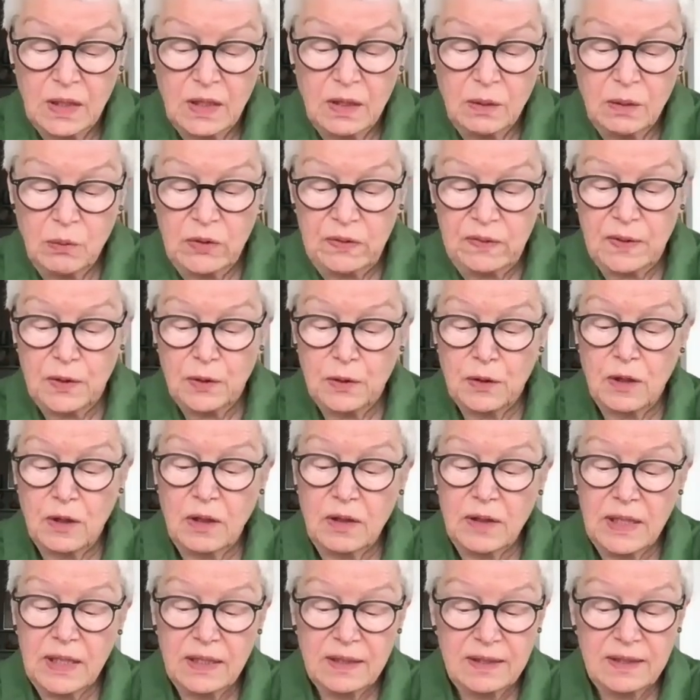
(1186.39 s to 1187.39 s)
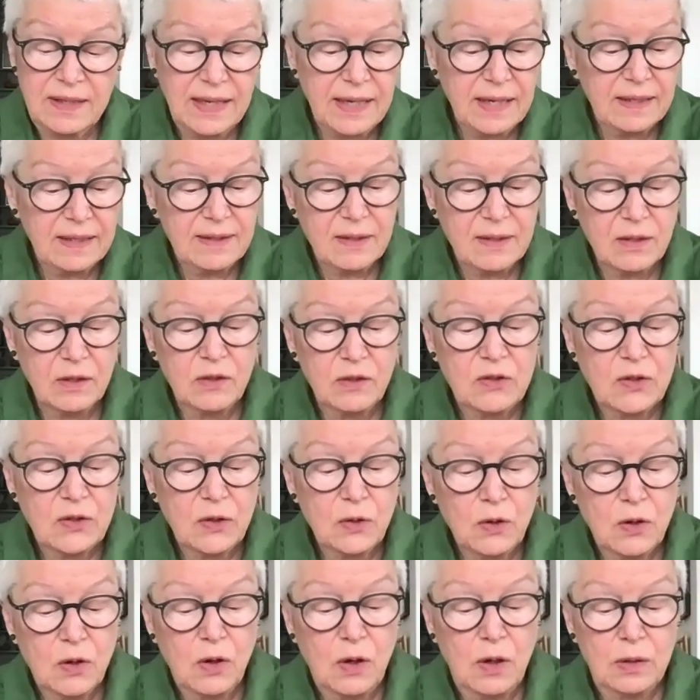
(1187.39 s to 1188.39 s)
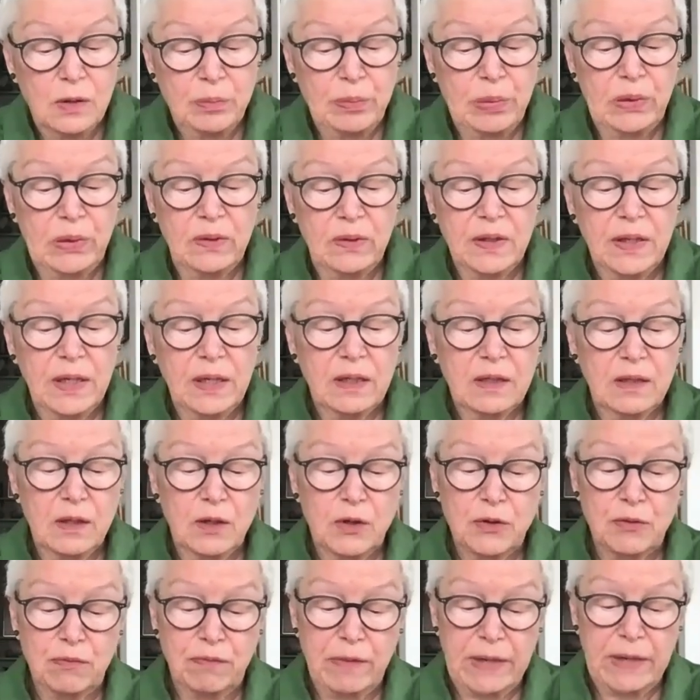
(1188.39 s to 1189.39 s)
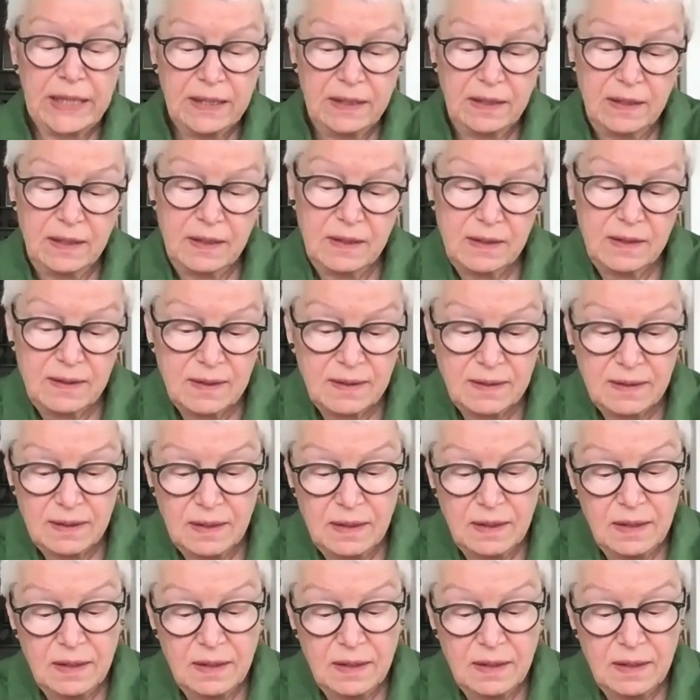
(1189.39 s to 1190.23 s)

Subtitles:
with the early attacks on so-called political correctness,